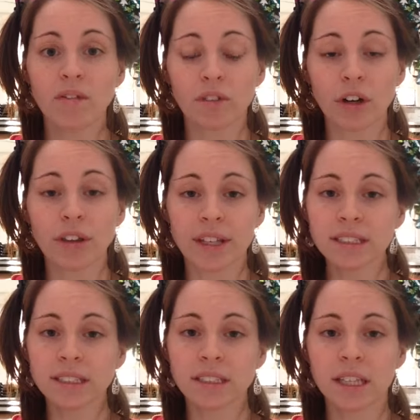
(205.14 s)
For
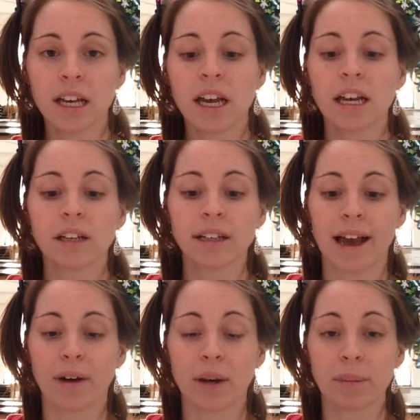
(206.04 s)
this,
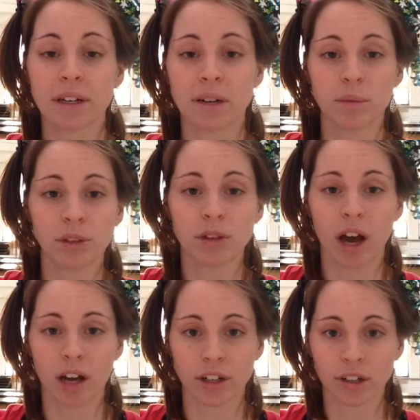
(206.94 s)
count up the number you
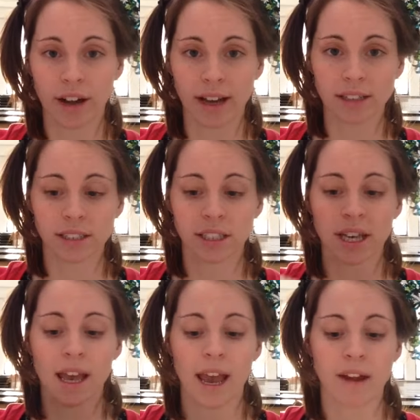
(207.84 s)
got correct
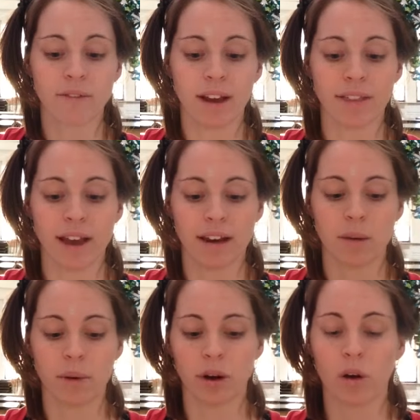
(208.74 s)
and write that
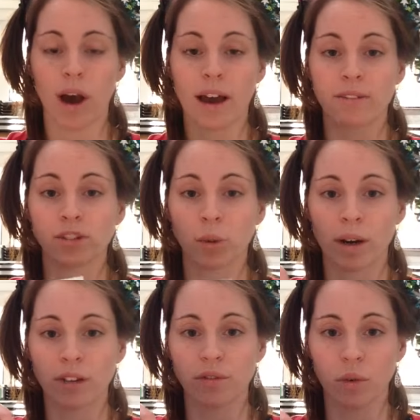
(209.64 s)
number out of
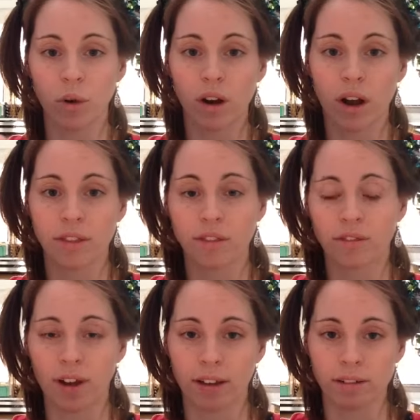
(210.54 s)
24 on the
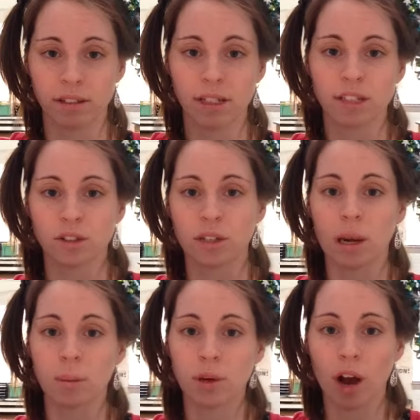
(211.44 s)
front. So the
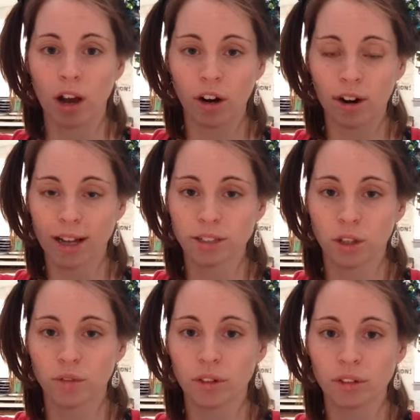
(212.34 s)
number you got correct
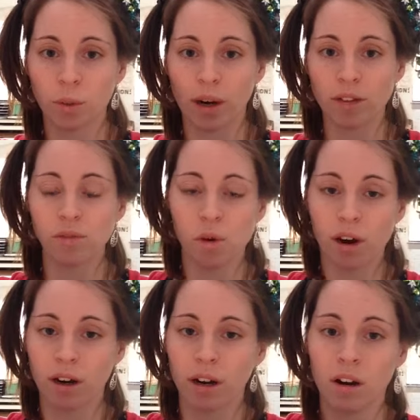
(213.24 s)
over
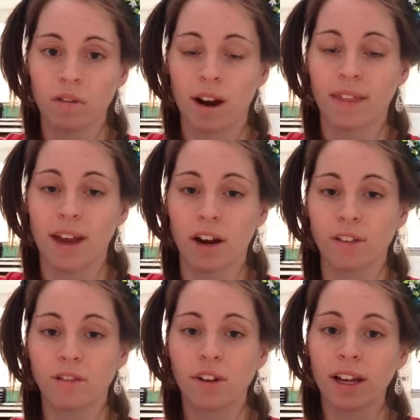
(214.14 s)
24, write that on
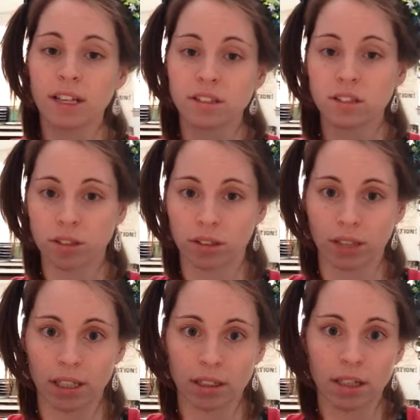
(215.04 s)
the front and circle
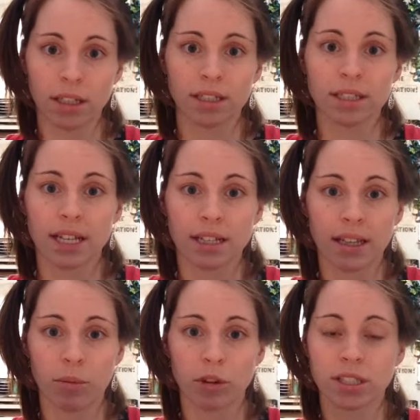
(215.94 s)
it. Take
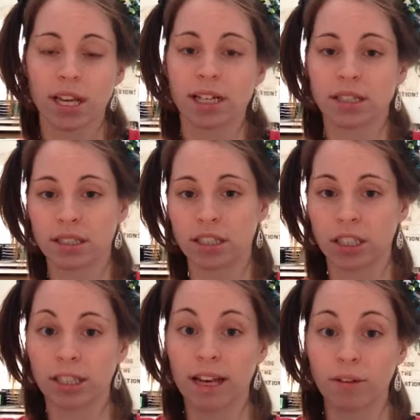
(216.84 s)
10 more seconds to
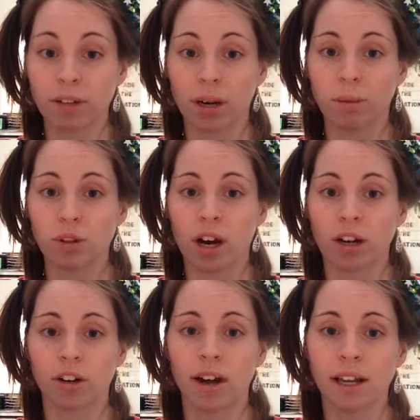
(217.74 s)
count the number you got
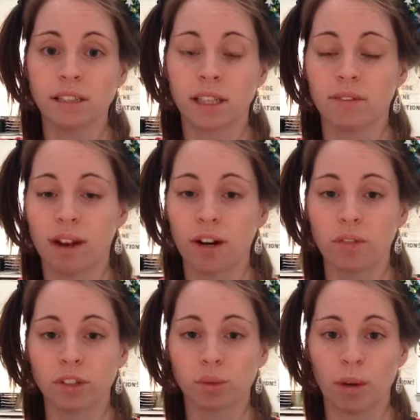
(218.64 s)
correct and write it
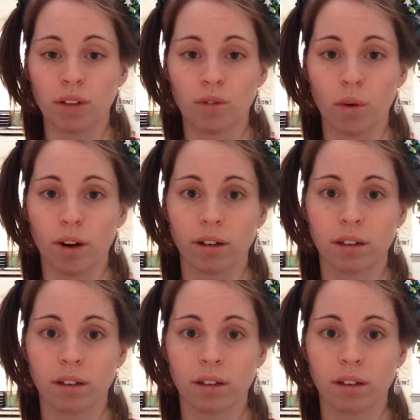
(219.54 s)
over 24.